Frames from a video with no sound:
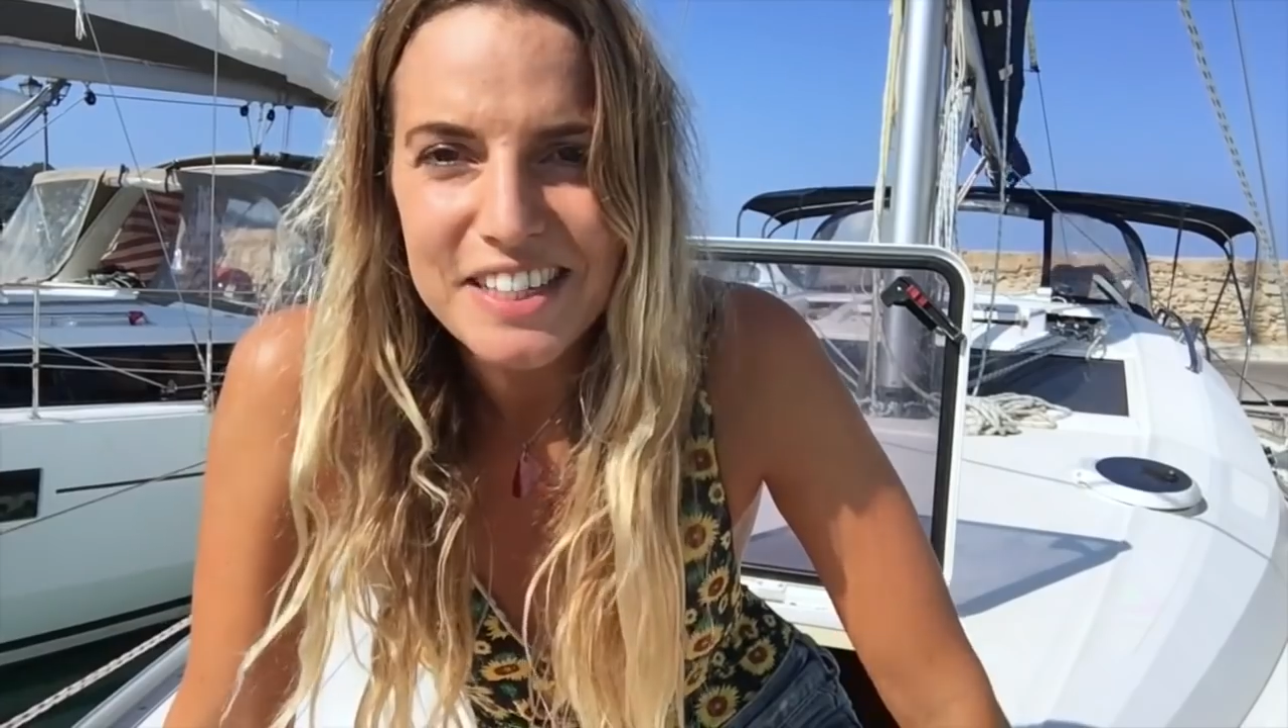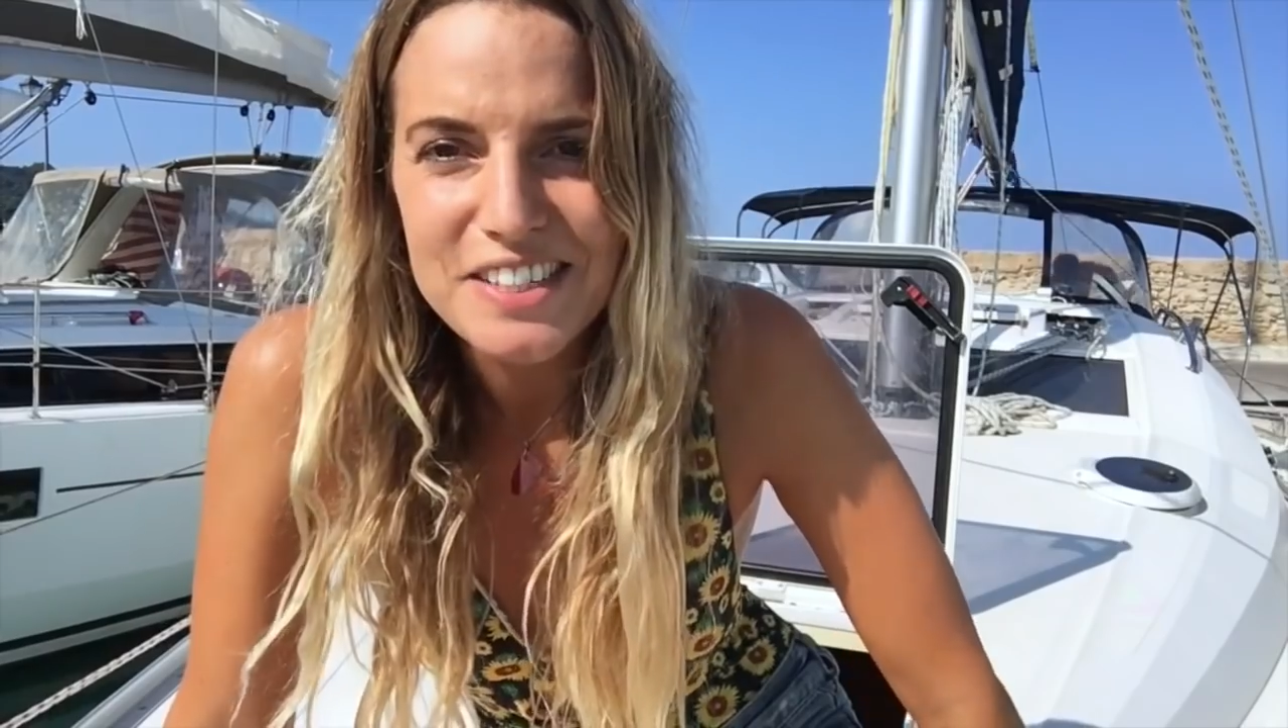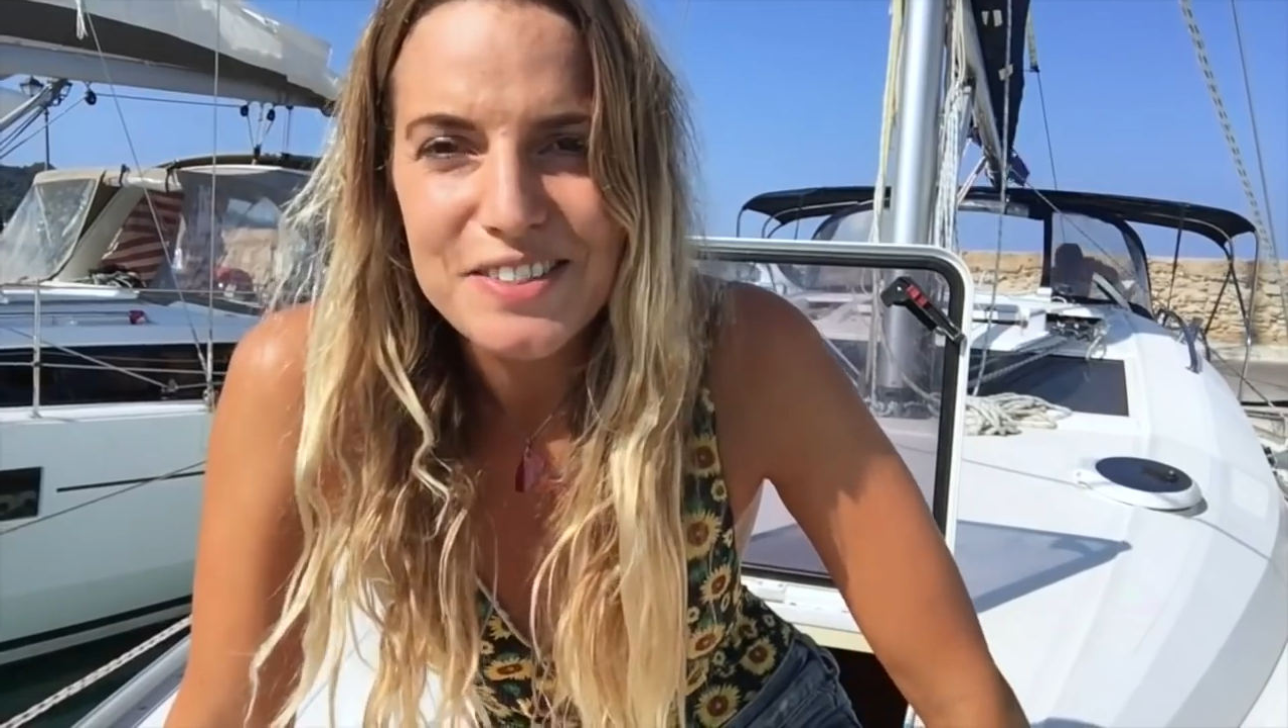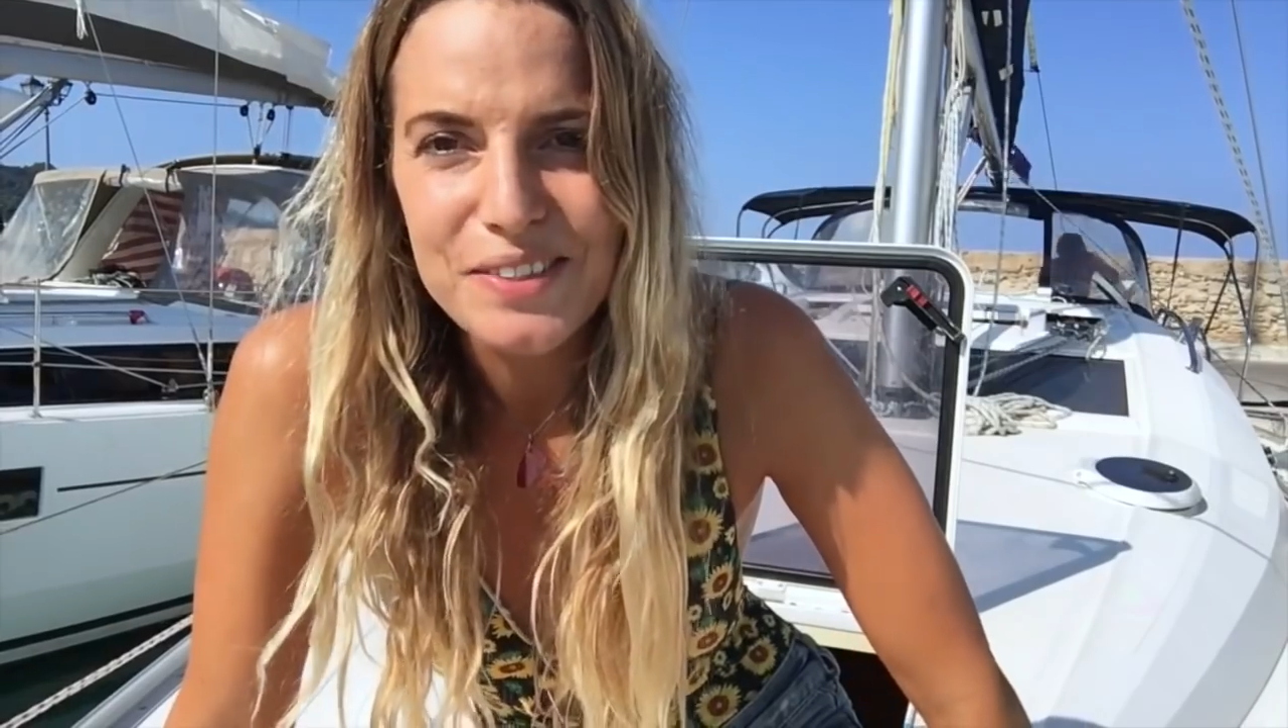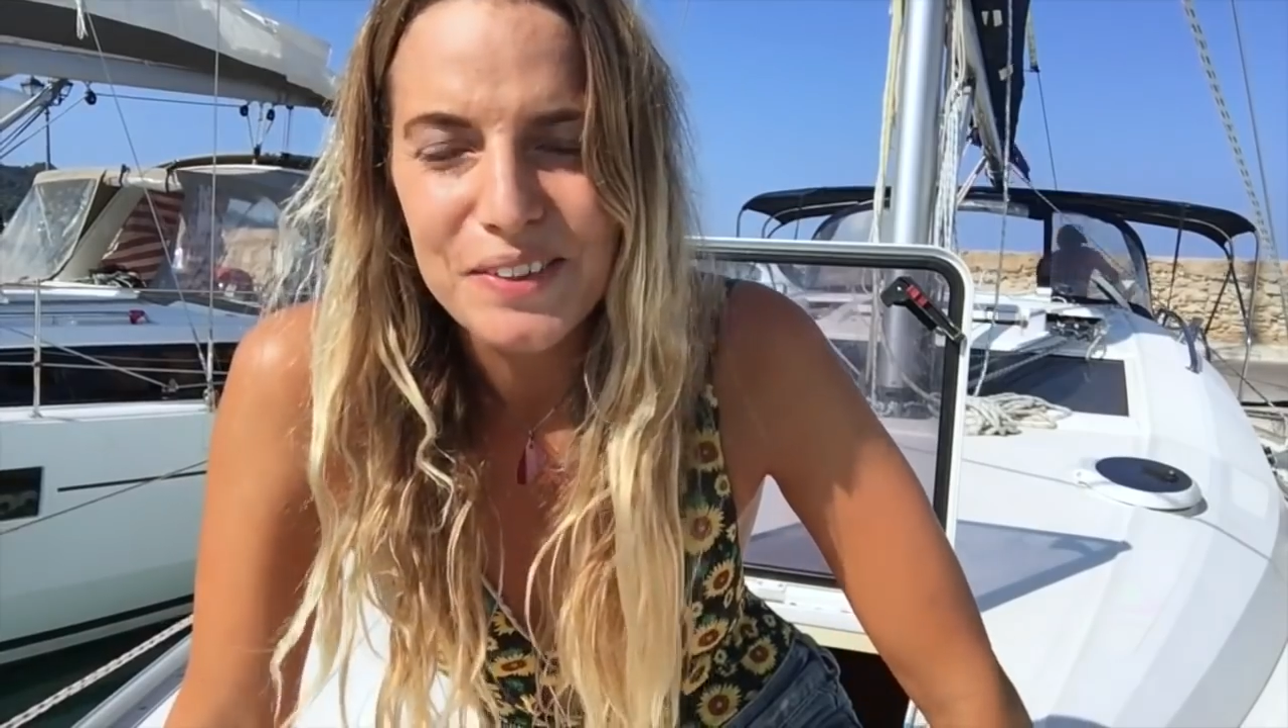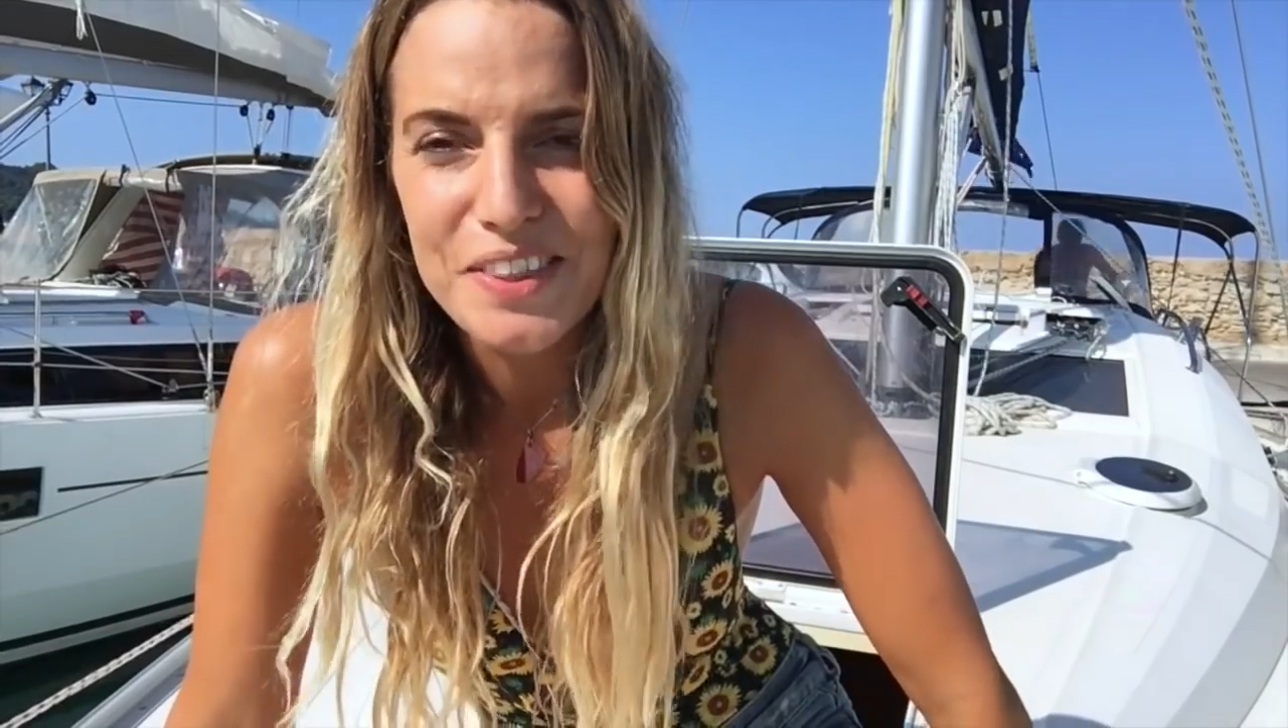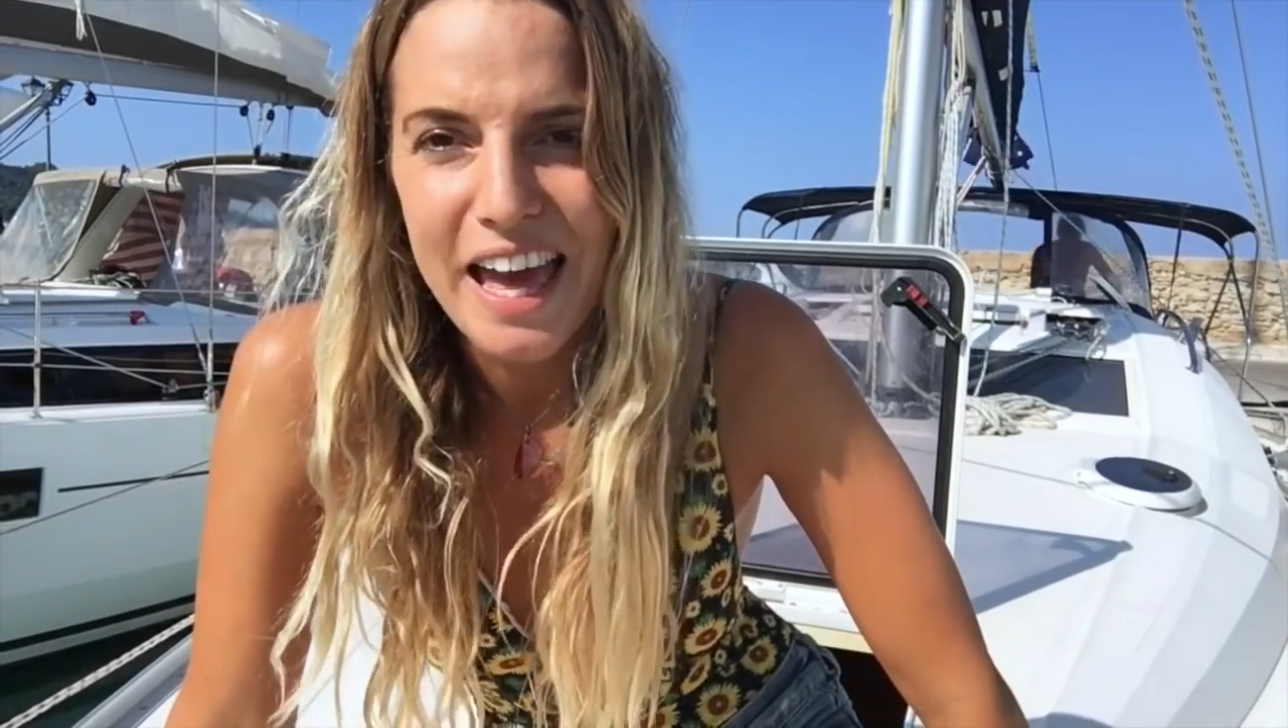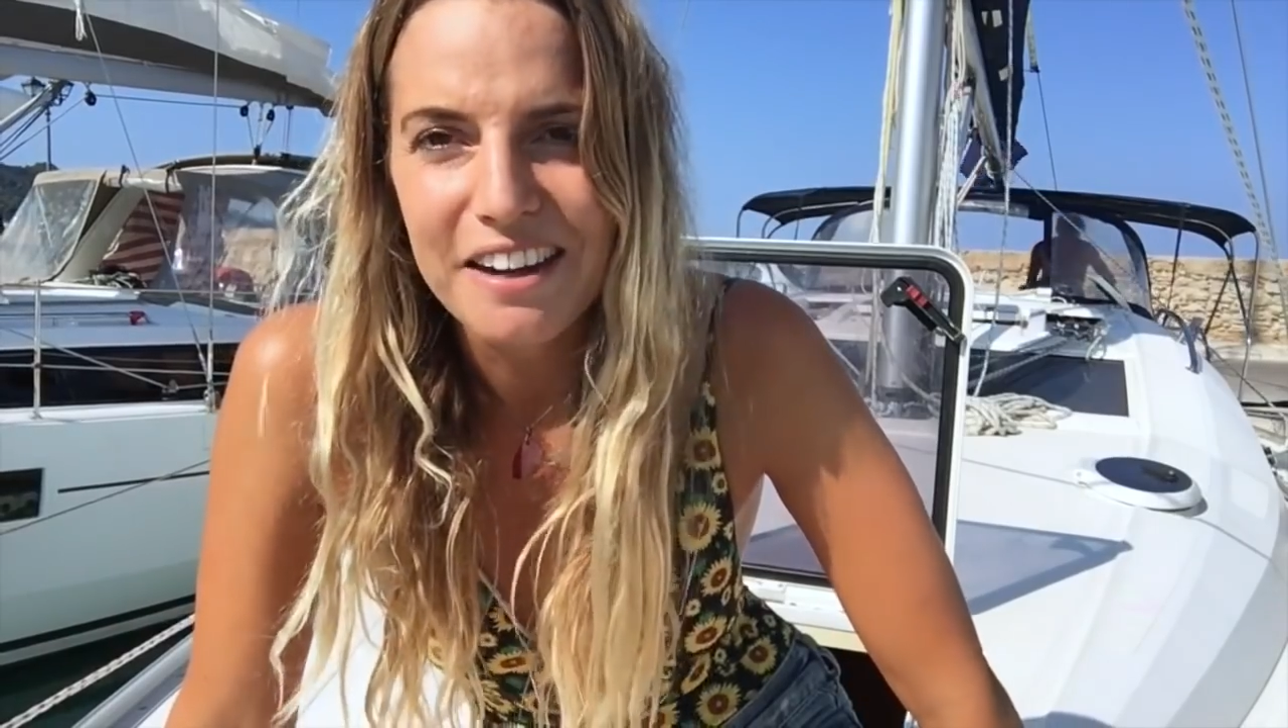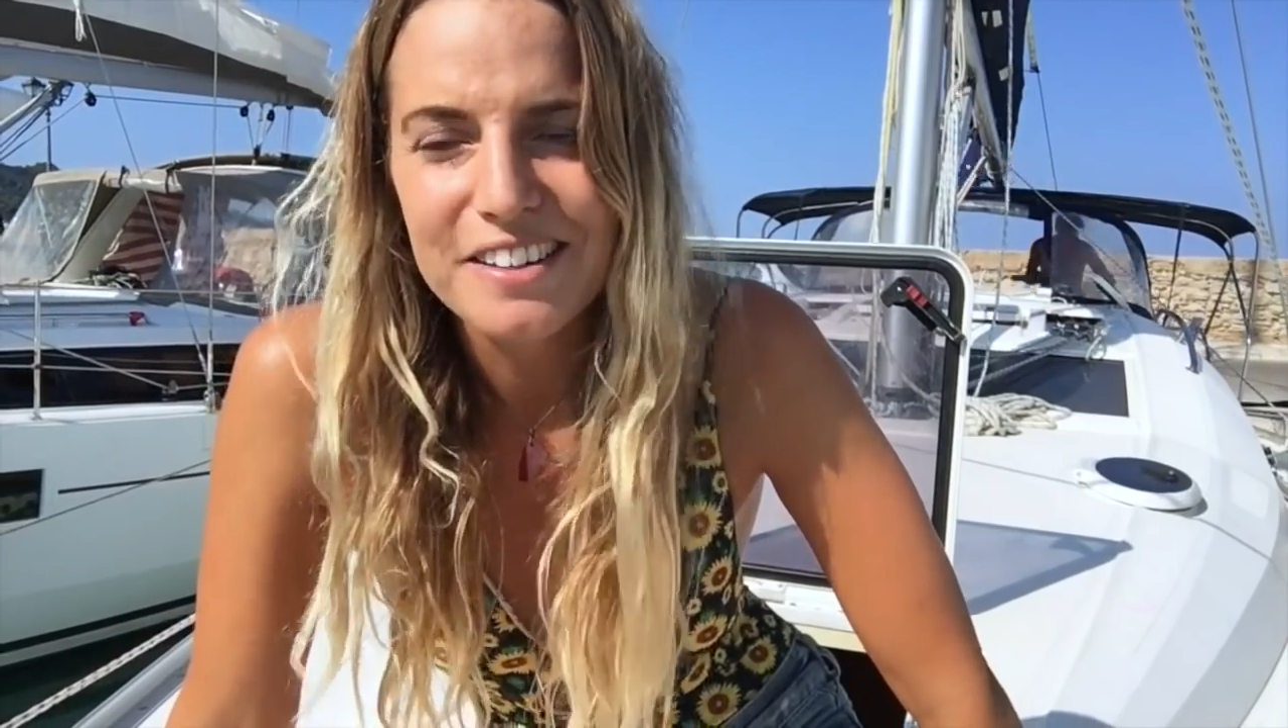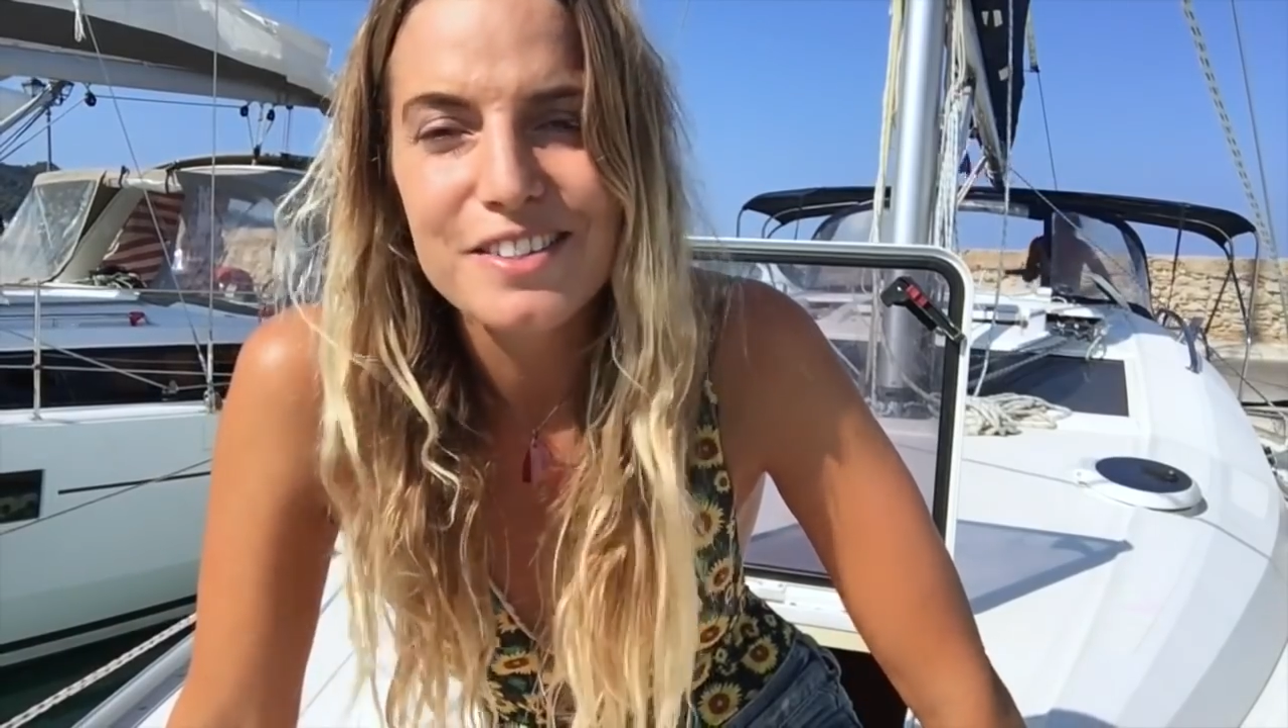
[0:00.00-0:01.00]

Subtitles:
What you saw there